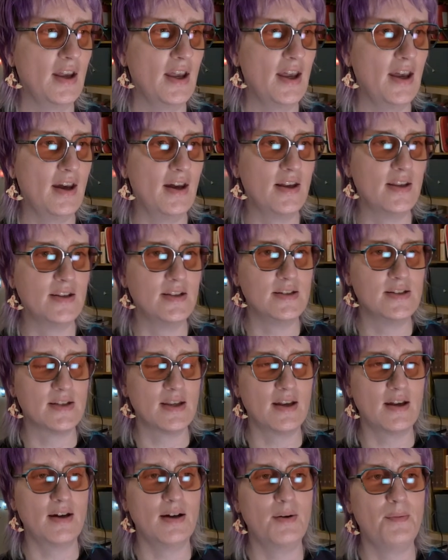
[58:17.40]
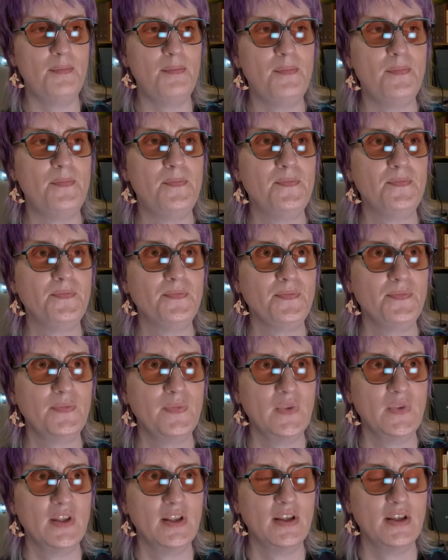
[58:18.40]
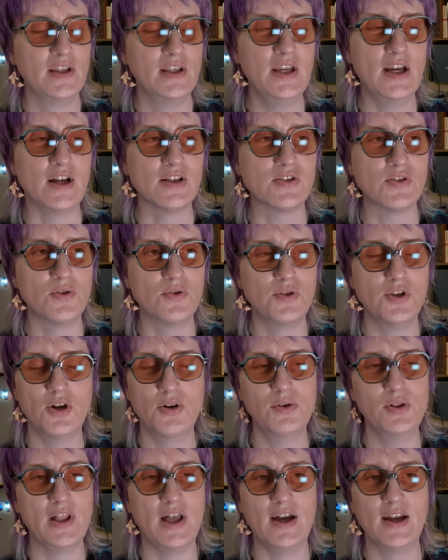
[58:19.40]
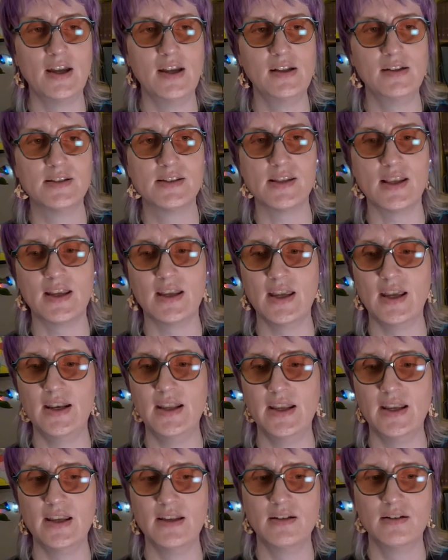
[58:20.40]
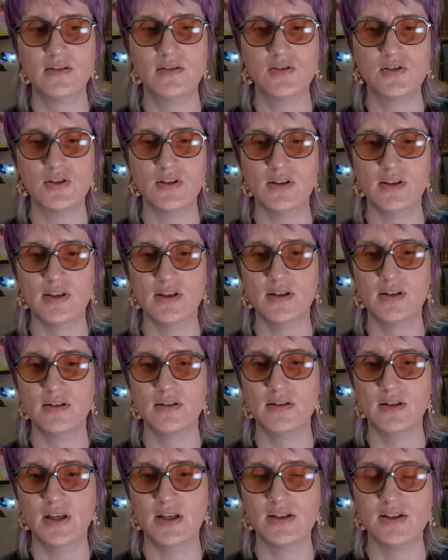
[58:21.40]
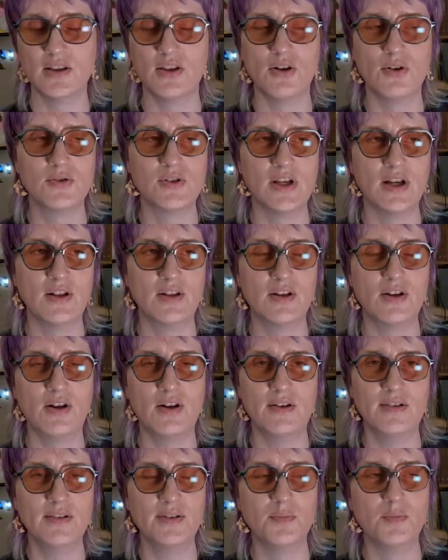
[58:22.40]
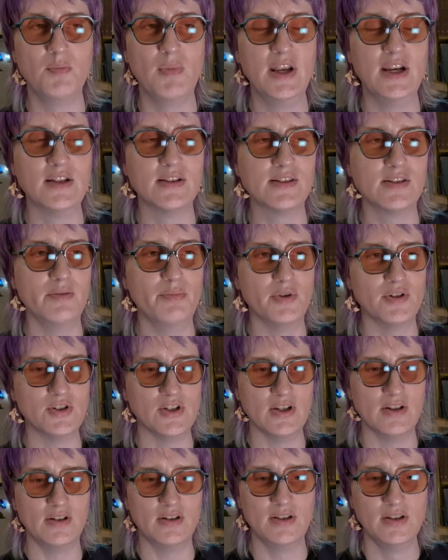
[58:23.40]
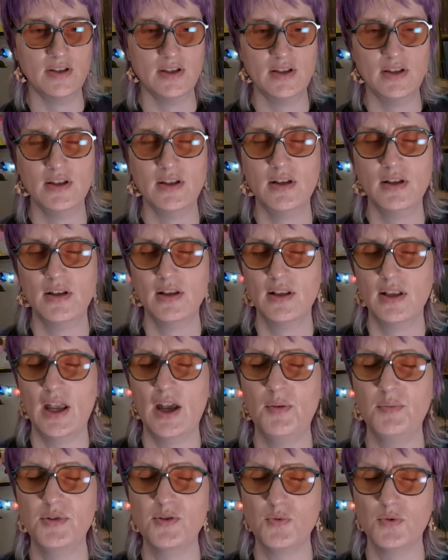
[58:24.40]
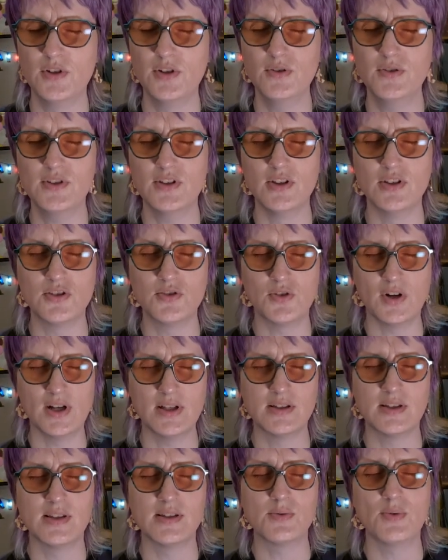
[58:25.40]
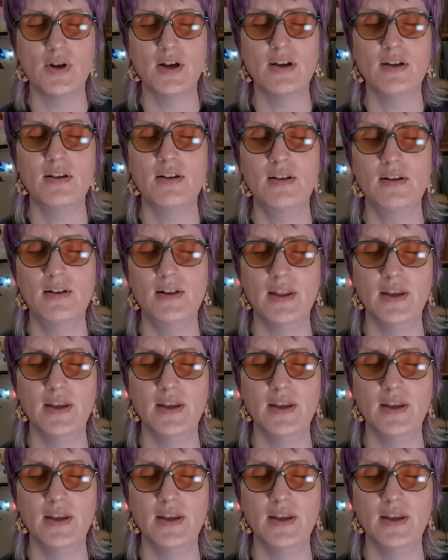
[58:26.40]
And um, yeah, so no lines like getting into the into the hotel at all. It made it super chill. Helps reduce the stress as well.